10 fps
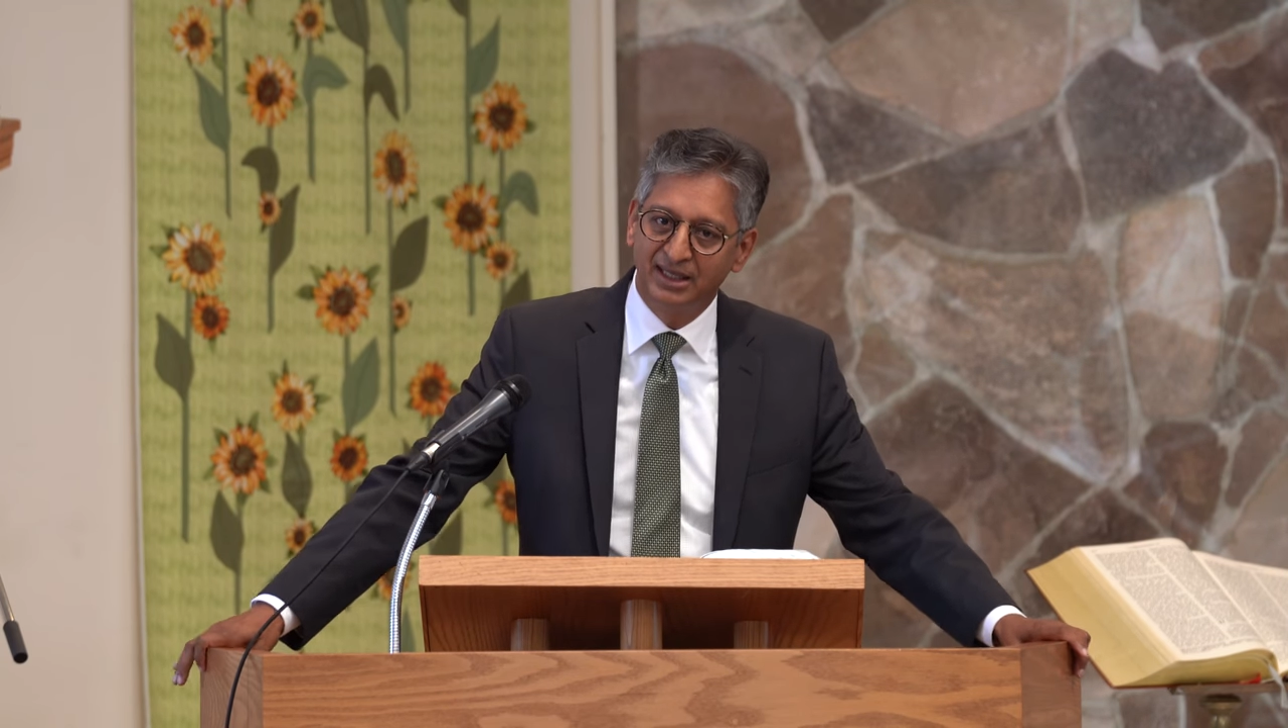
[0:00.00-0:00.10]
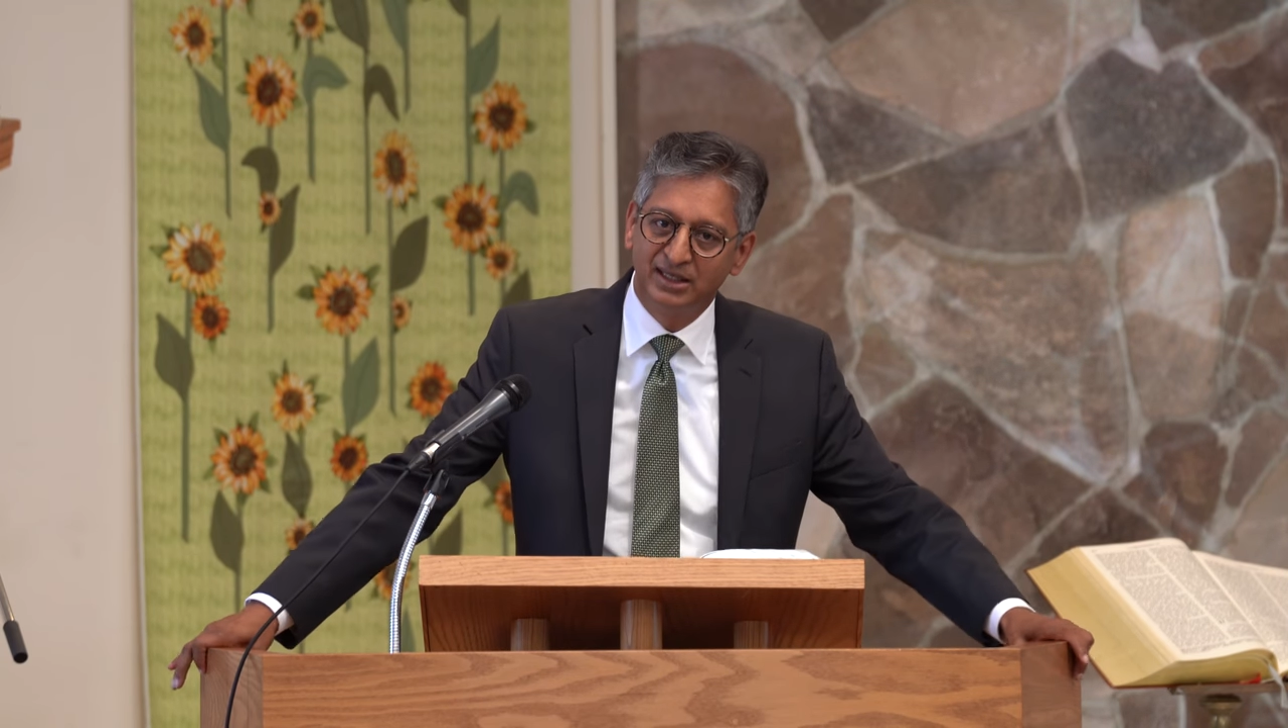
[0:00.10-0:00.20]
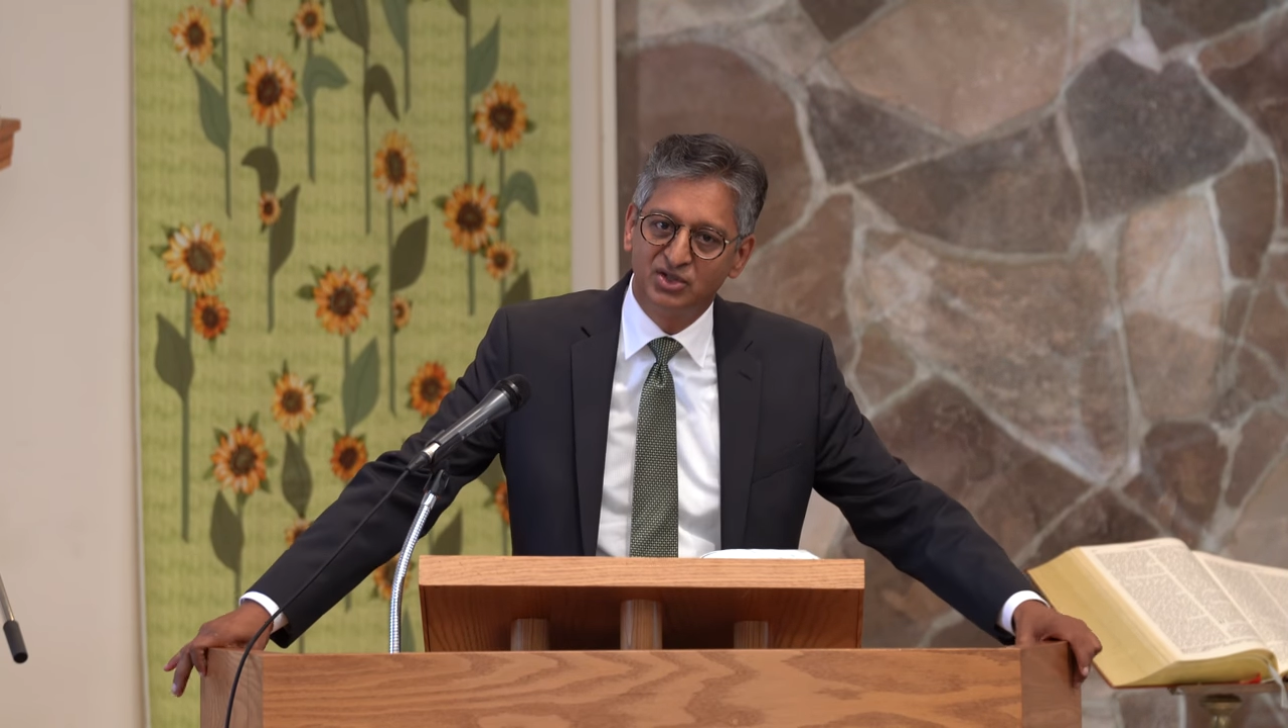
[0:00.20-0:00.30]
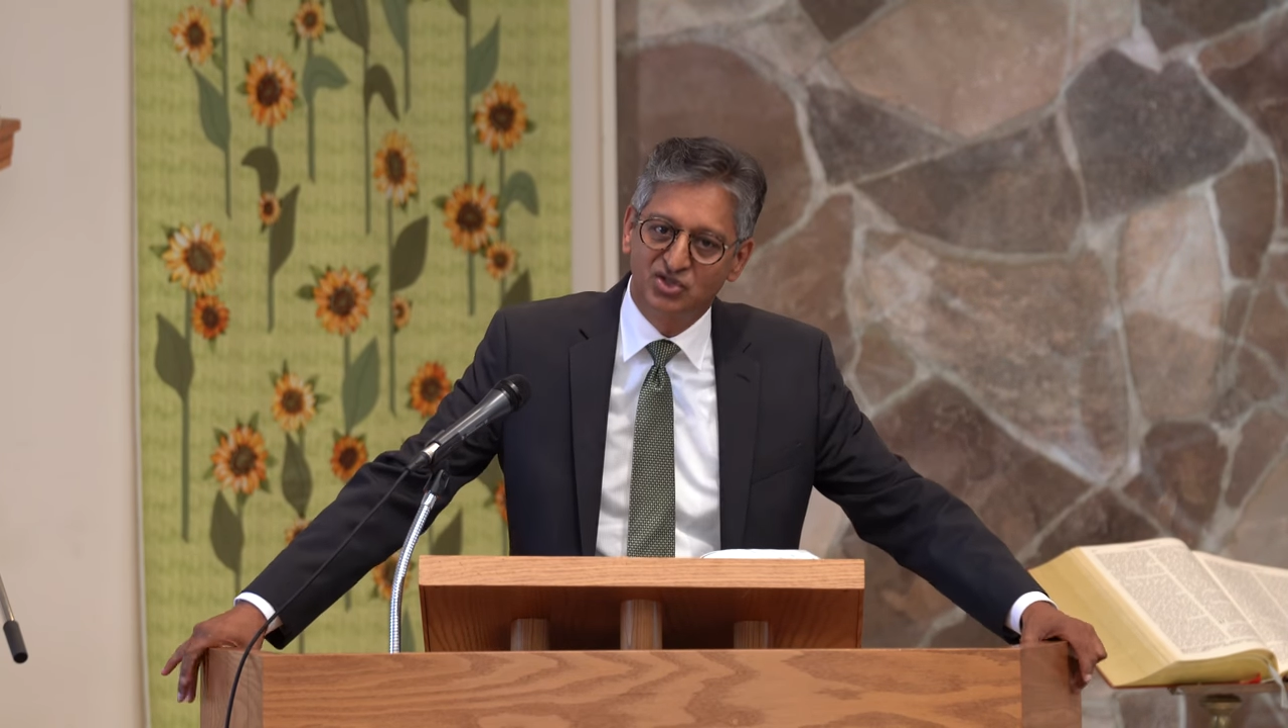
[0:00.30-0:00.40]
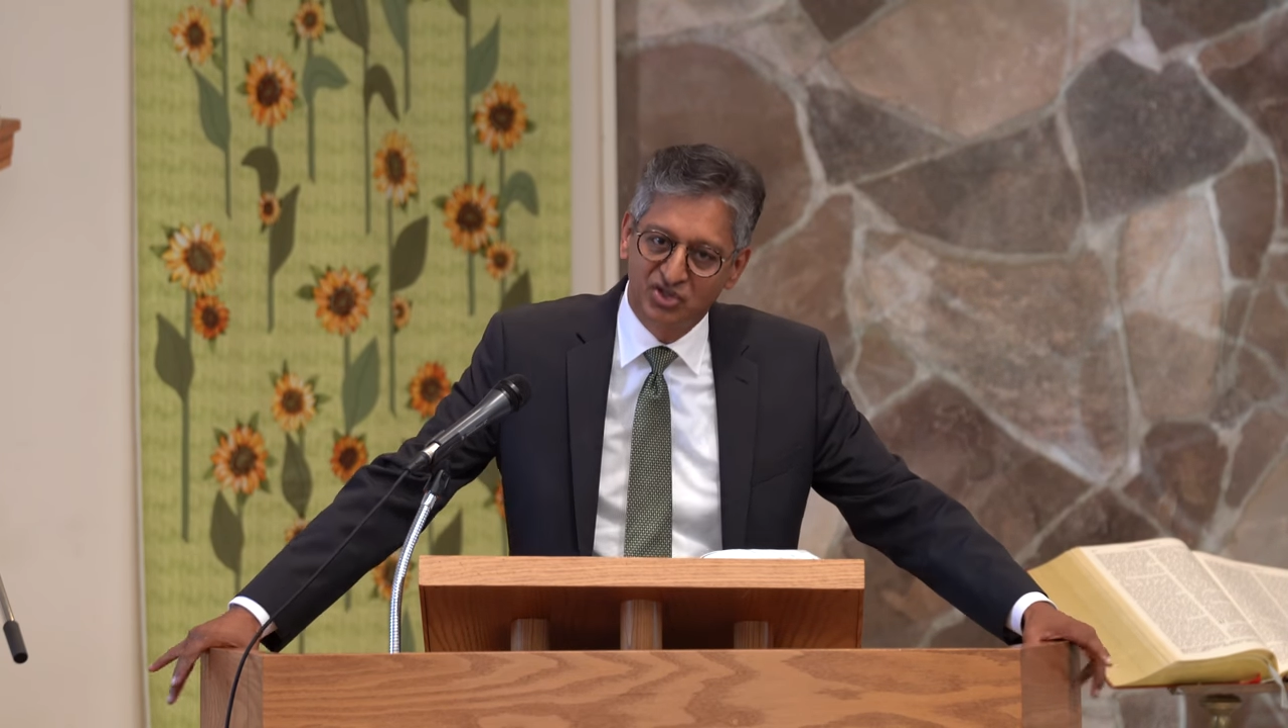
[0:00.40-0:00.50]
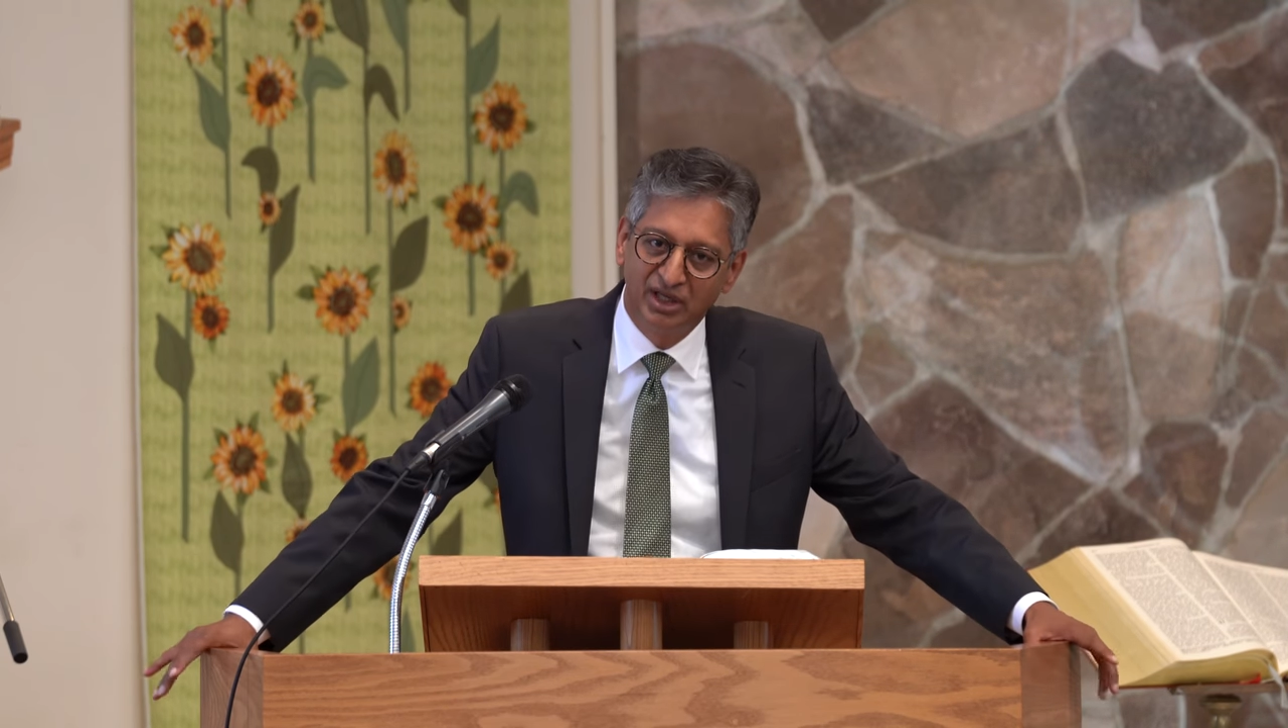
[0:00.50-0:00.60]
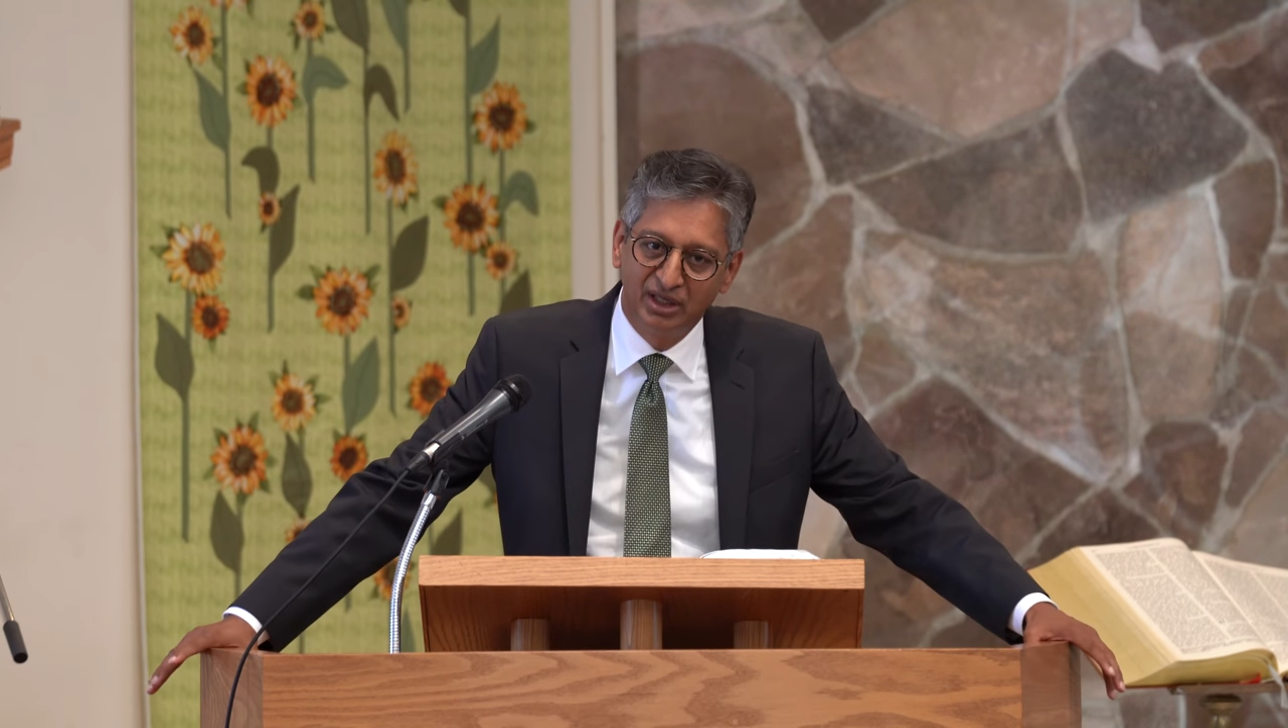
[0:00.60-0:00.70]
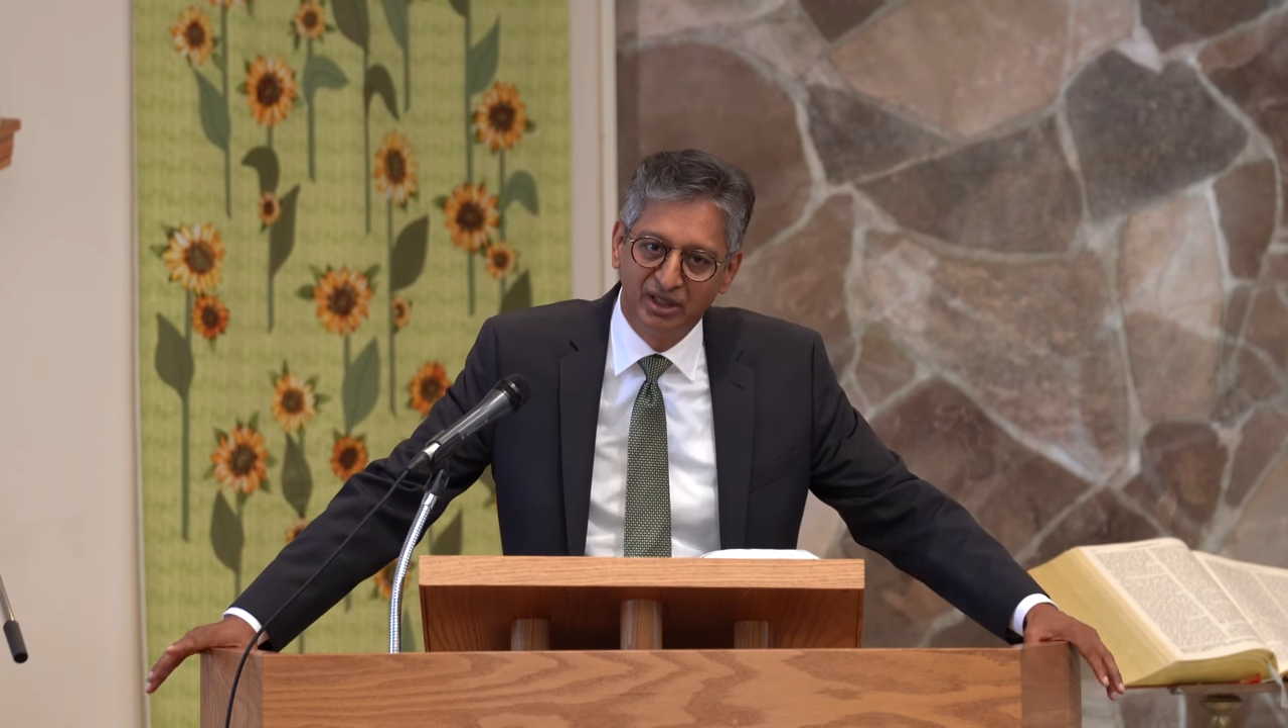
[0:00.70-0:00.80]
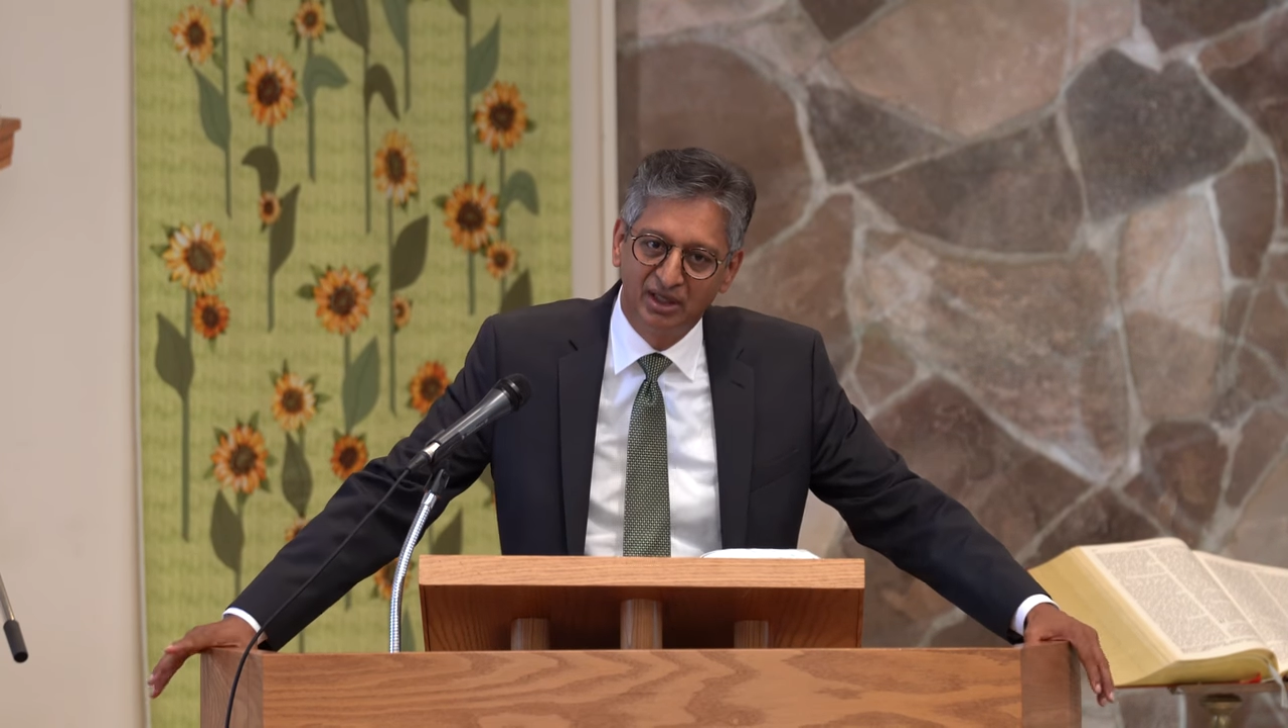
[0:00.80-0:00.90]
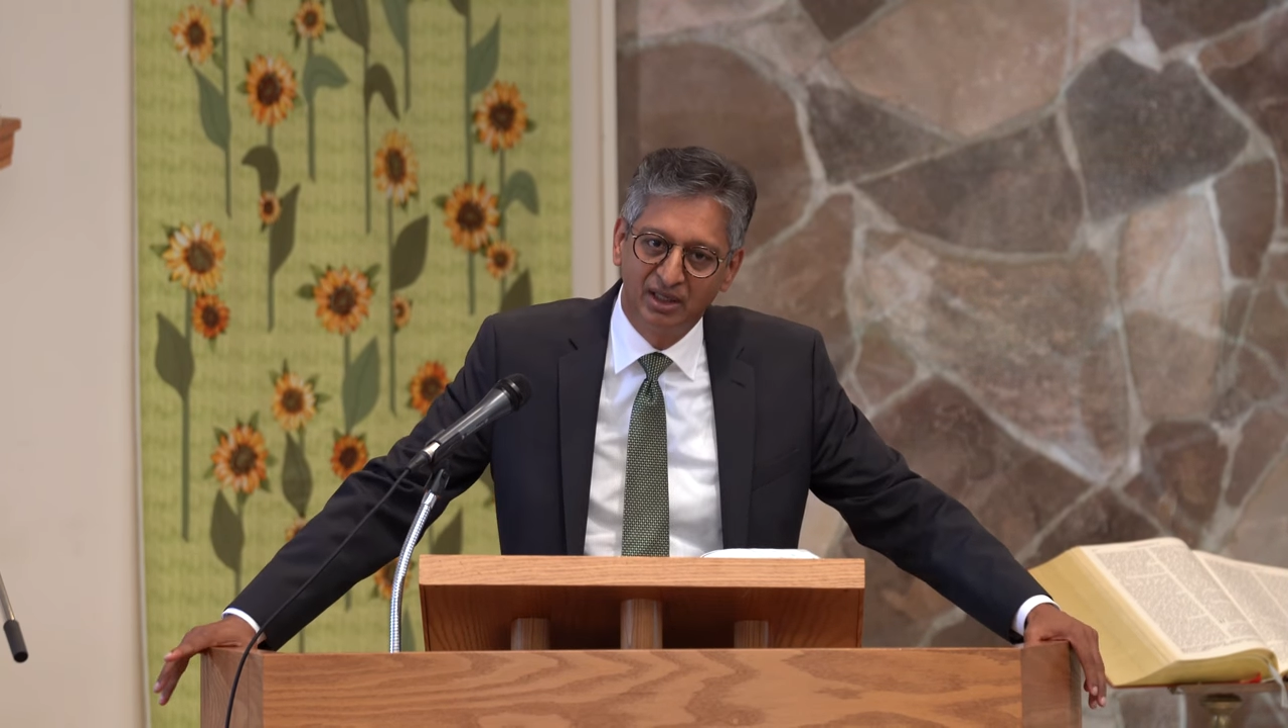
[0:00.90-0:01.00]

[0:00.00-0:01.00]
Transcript: in sin.